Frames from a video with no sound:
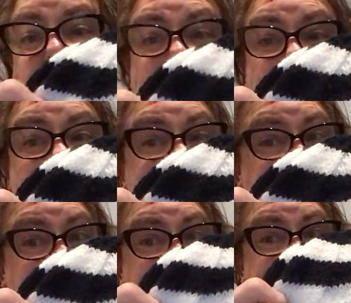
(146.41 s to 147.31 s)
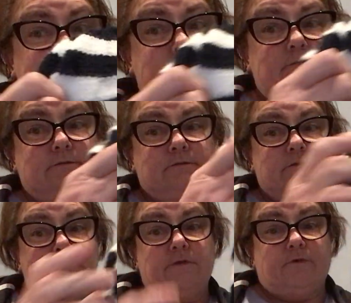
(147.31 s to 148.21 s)
luckily enough,
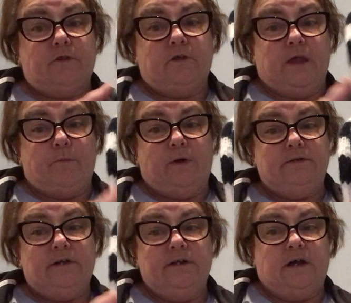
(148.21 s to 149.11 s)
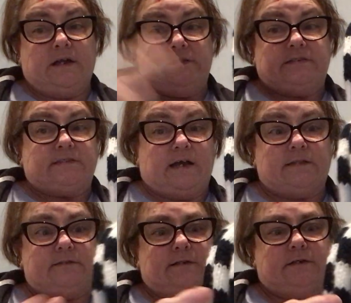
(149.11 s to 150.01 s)
if I get one done, I can start
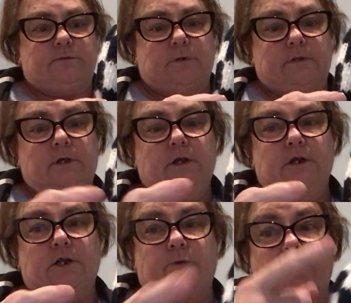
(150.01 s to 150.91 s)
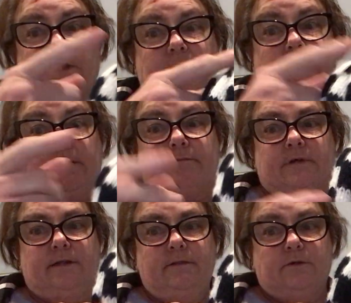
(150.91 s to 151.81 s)
the next one. The quicker I get them
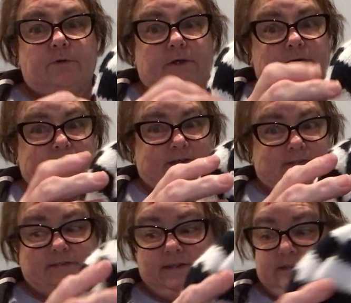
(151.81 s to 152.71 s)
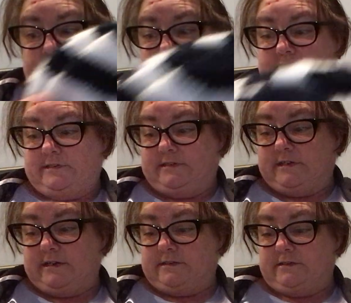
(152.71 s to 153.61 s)
done, the quicker I get the next one
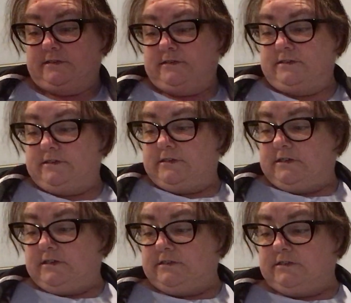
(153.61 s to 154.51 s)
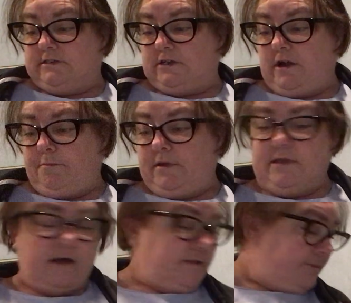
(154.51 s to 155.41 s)
started. And then the type of
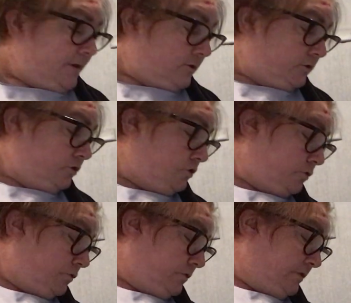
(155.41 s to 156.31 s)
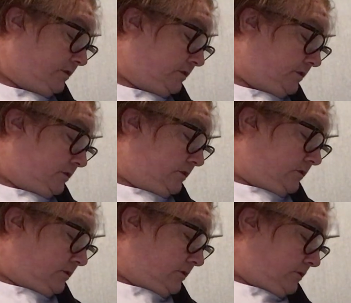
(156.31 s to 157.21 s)
yarn that I used
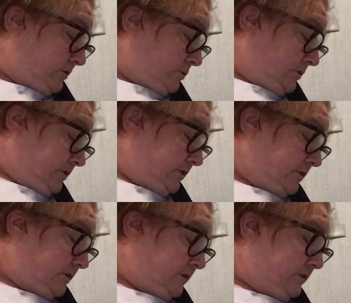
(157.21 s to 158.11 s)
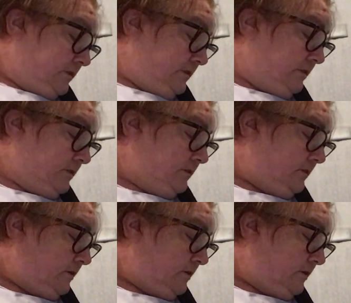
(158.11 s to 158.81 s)
is